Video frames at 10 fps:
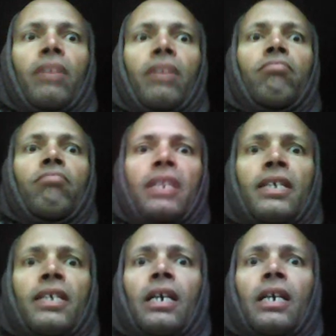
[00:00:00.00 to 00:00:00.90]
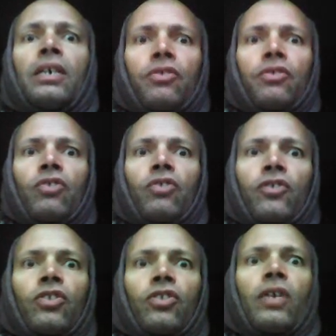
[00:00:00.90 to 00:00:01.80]
their meaning,
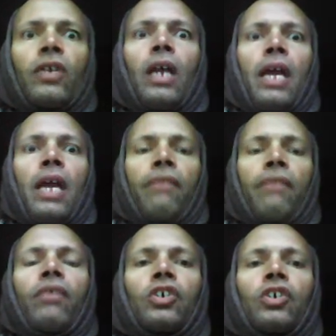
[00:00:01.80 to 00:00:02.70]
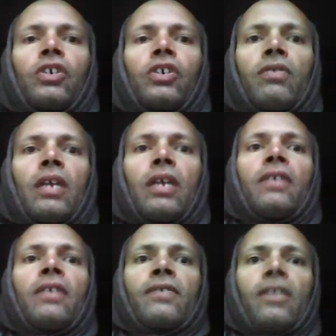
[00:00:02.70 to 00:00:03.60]
structure, and function
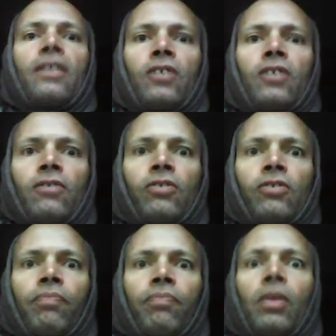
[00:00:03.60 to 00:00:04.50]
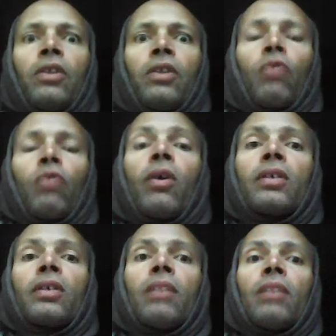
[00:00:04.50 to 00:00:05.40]
in a sentence. The
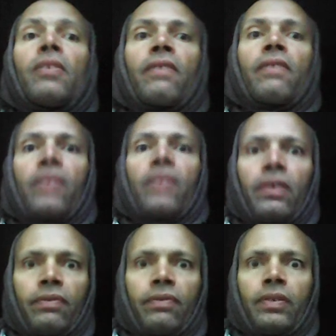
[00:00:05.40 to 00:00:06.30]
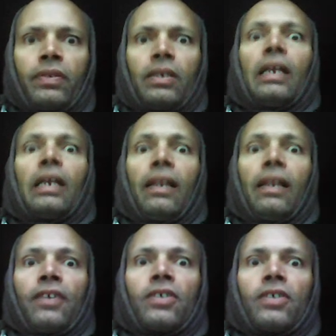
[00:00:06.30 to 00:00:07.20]
word come is a verb,
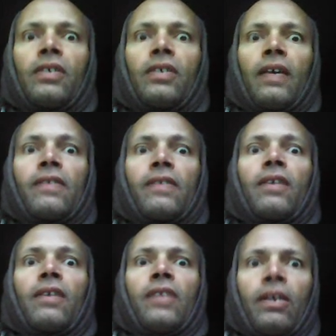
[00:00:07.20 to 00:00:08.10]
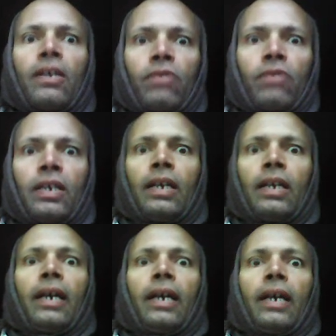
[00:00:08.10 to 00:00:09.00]
letter is a noun,
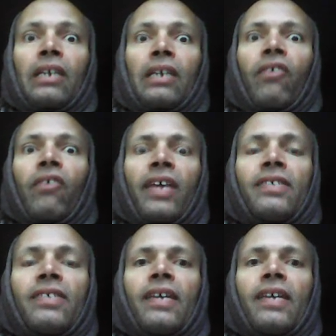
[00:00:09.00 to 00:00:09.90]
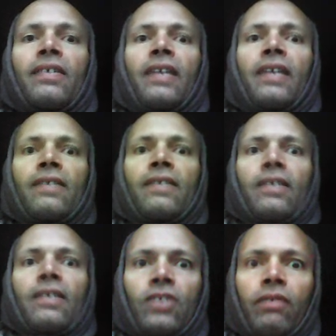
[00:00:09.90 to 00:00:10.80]
and great is an
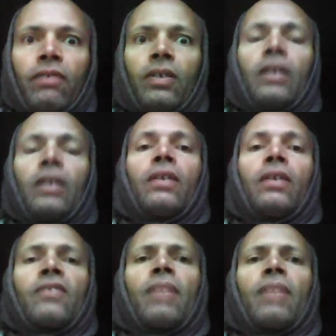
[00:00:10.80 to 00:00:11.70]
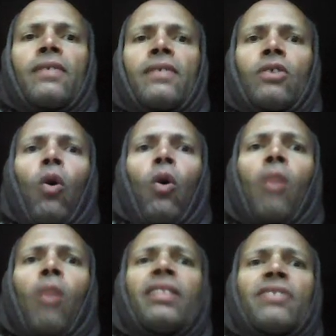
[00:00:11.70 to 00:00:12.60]
adjective. This means
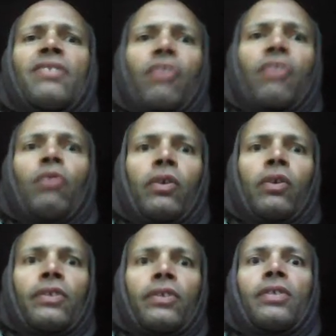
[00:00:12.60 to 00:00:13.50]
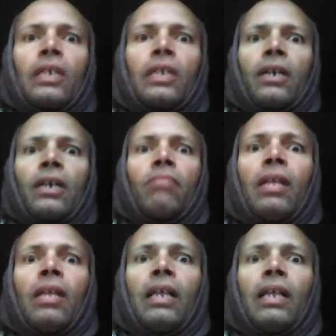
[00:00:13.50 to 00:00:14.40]
all these three words,
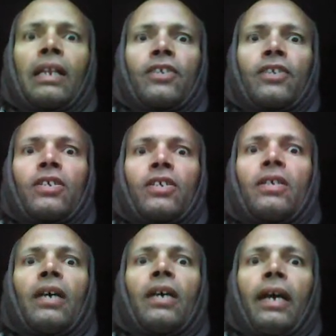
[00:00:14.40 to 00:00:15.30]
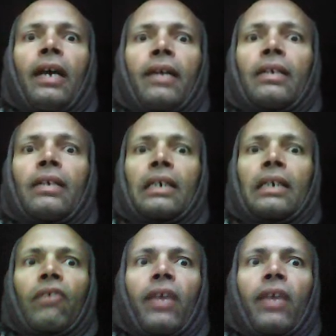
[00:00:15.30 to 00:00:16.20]
come, letter, and
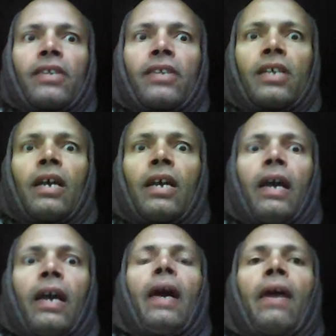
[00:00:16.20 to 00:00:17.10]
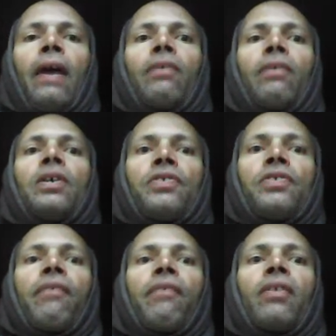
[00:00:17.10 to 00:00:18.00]
great, have
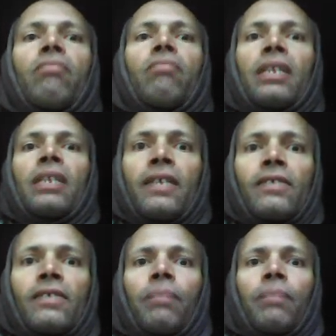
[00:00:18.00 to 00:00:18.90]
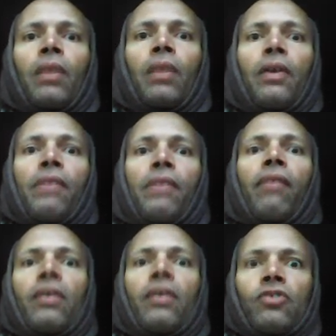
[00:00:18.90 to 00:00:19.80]
different meanings,
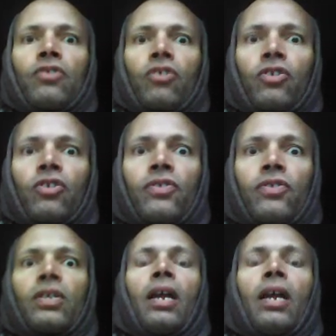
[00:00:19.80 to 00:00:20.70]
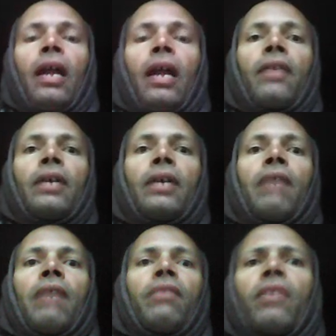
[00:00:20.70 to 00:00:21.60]
different structures, and they
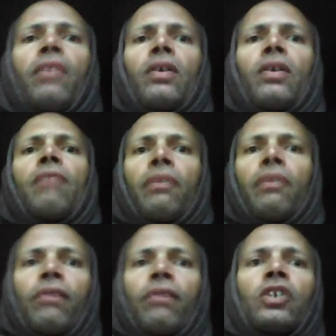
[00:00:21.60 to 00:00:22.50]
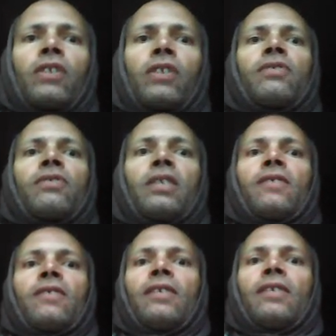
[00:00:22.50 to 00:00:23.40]
have different types of functions in
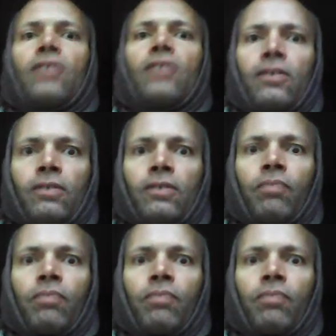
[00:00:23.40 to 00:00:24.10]
a sentence.